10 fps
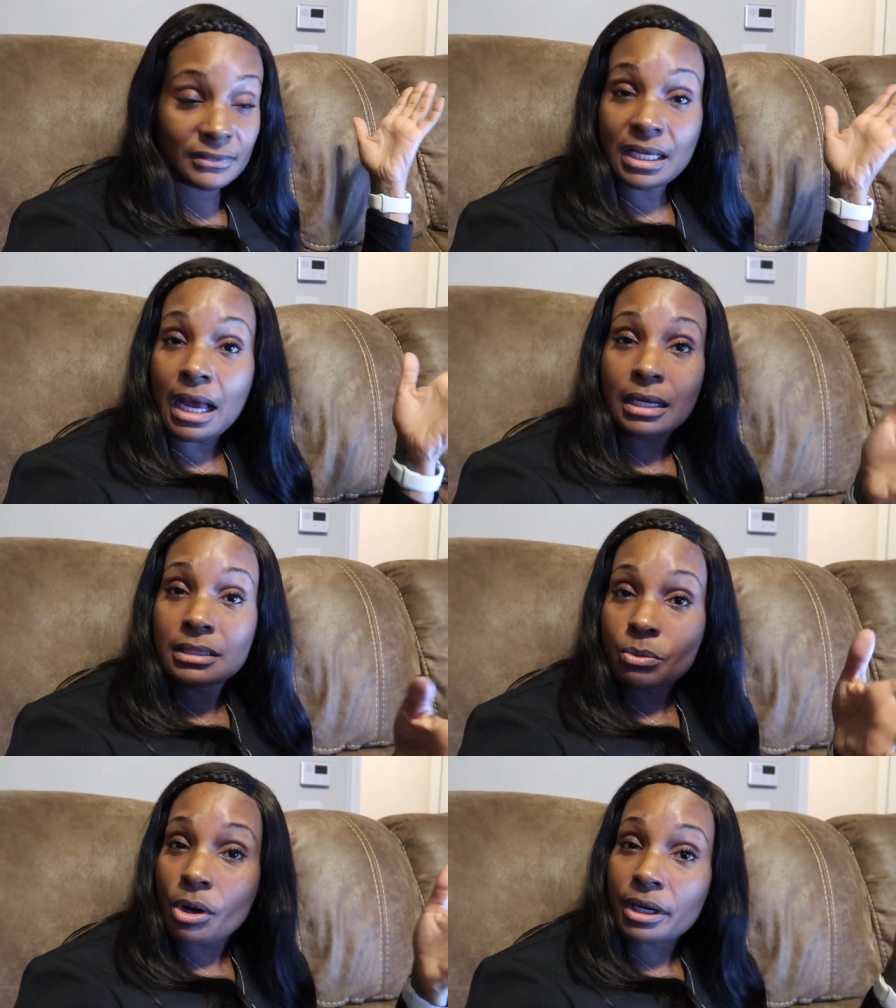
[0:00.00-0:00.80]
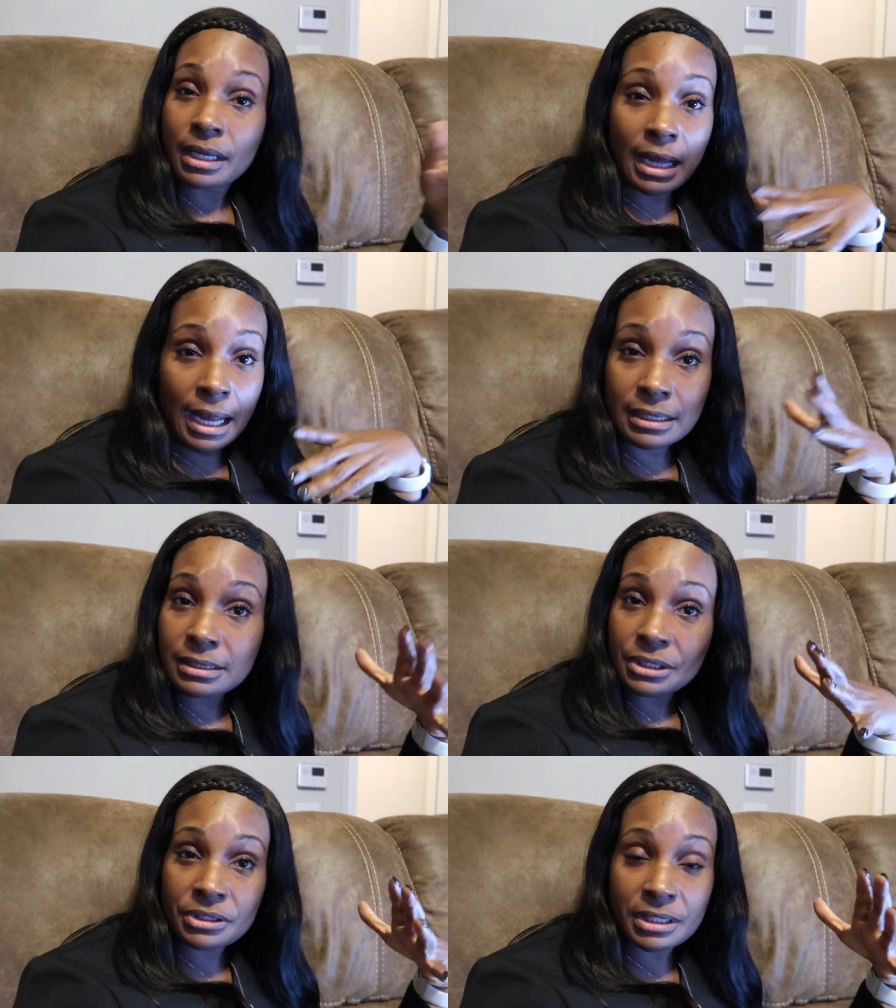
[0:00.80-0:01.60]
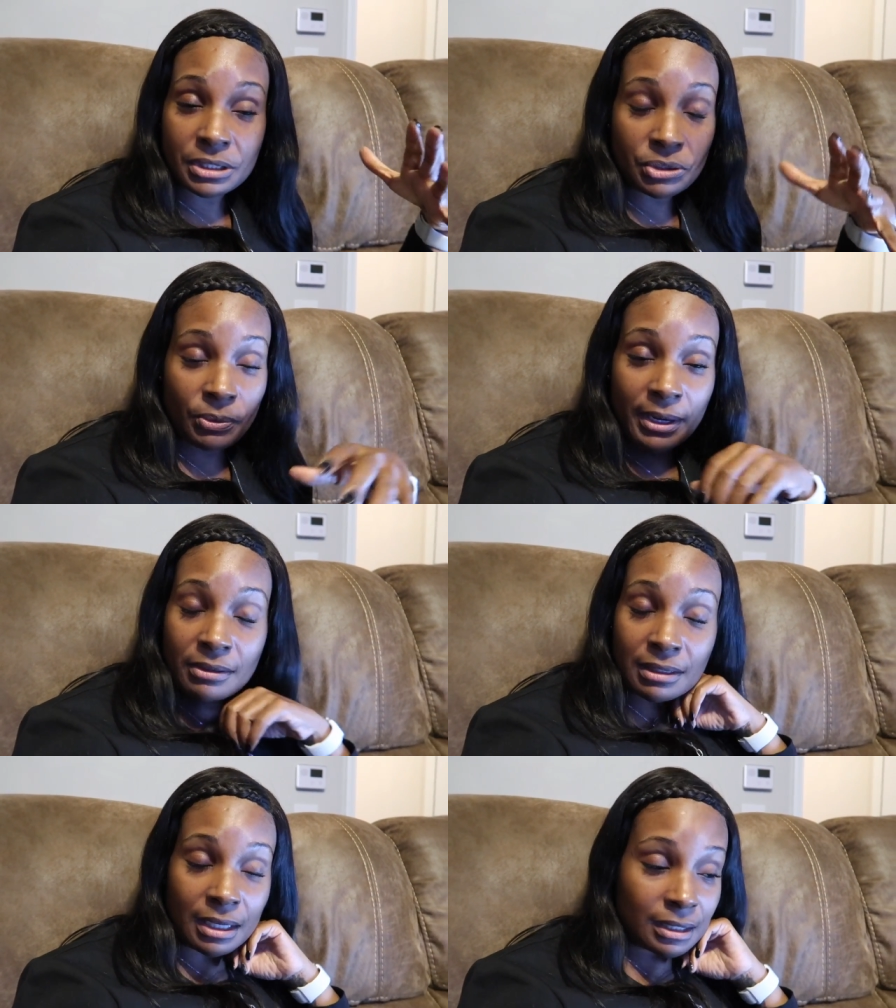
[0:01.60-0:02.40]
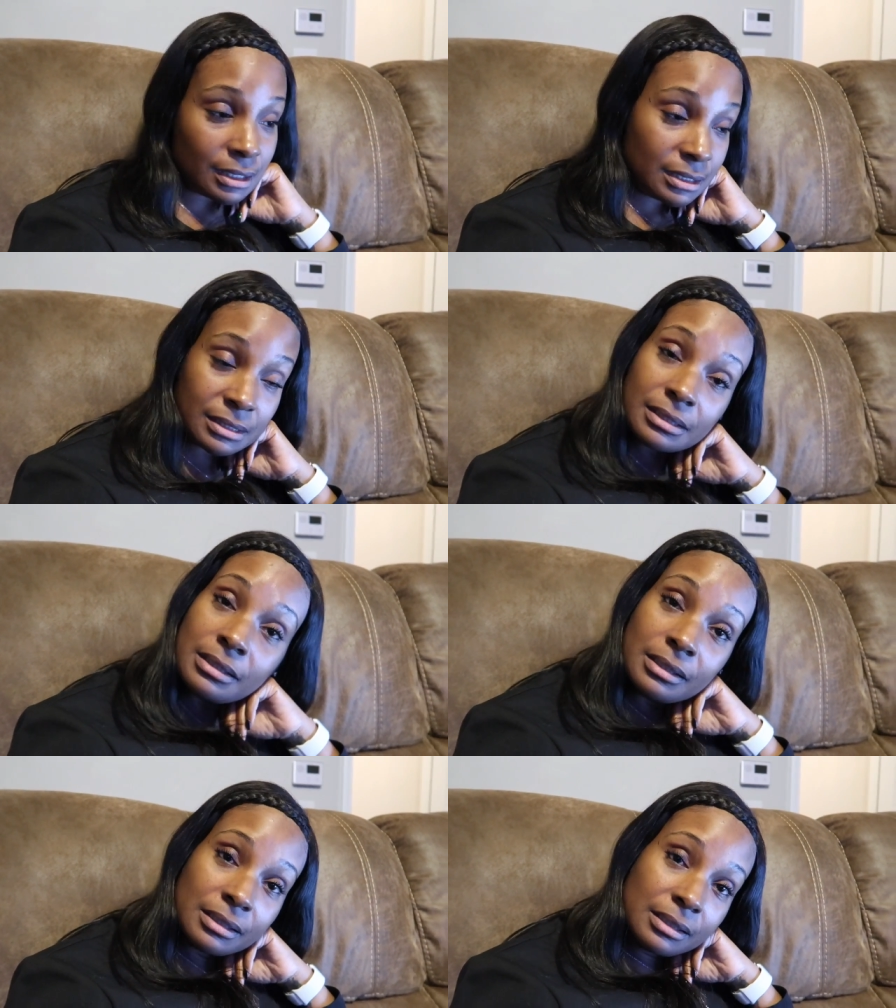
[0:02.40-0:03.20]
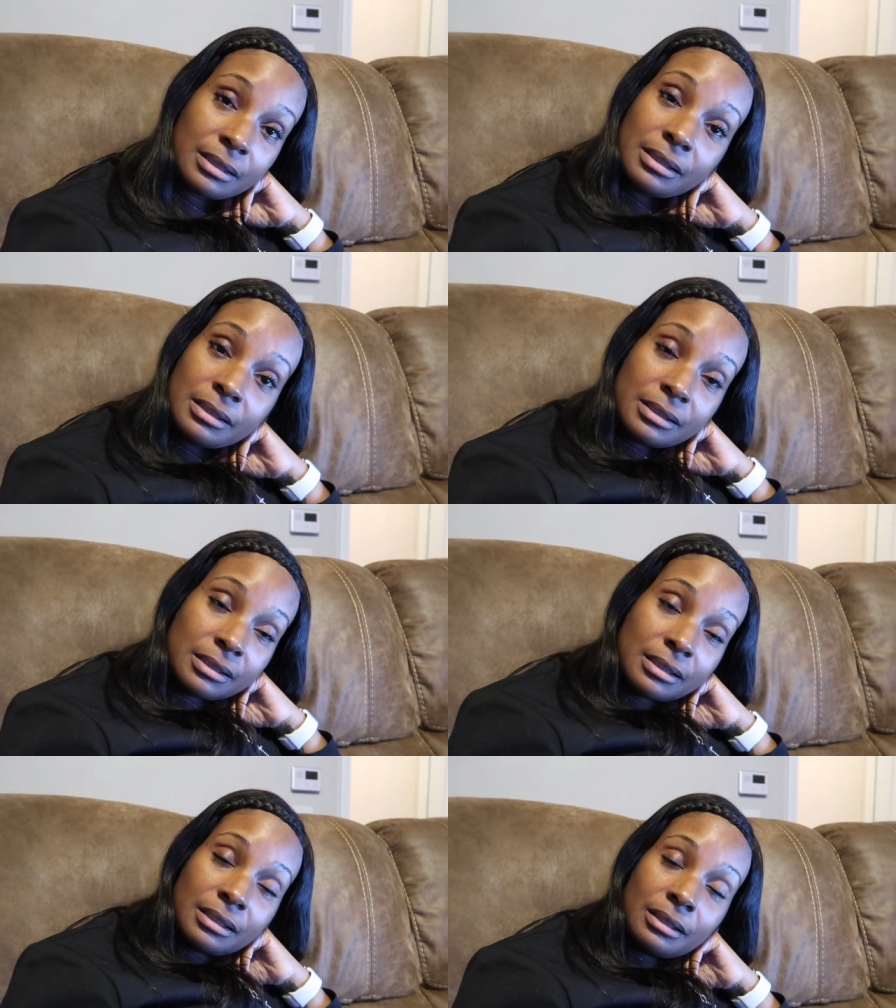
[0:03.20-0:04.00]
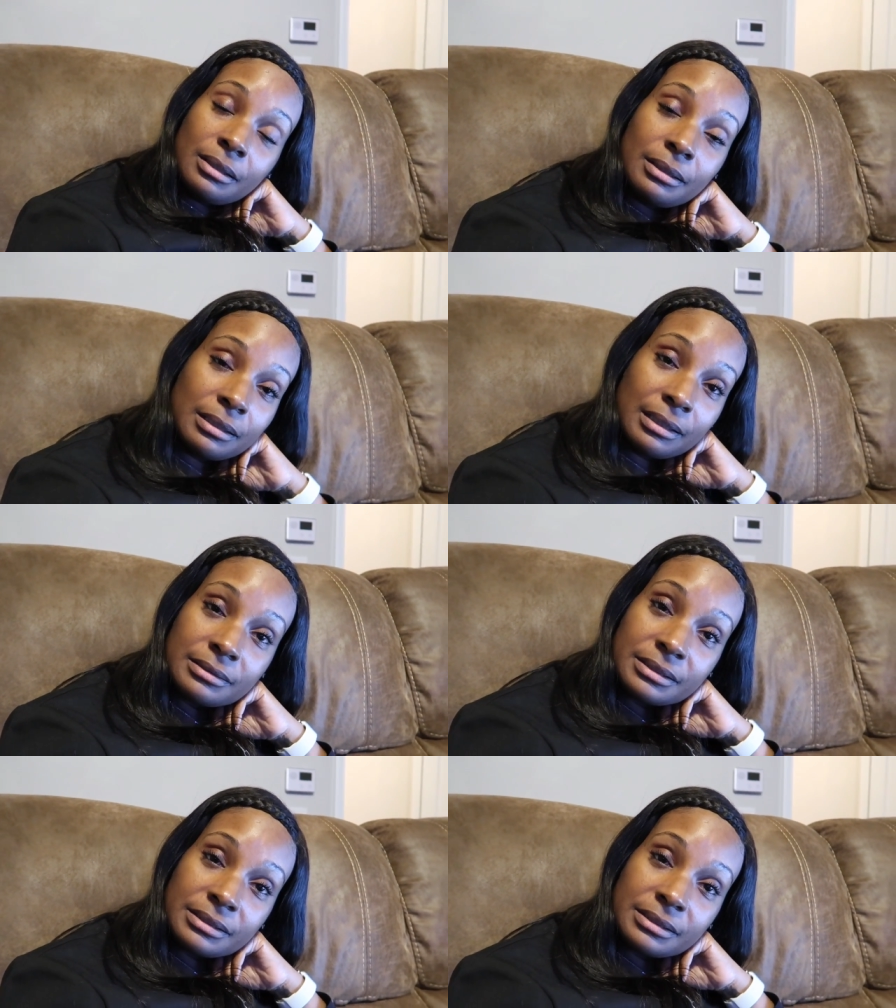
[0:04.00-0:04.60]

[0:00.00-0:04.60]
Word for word: god is working god has turned things around like he's oh,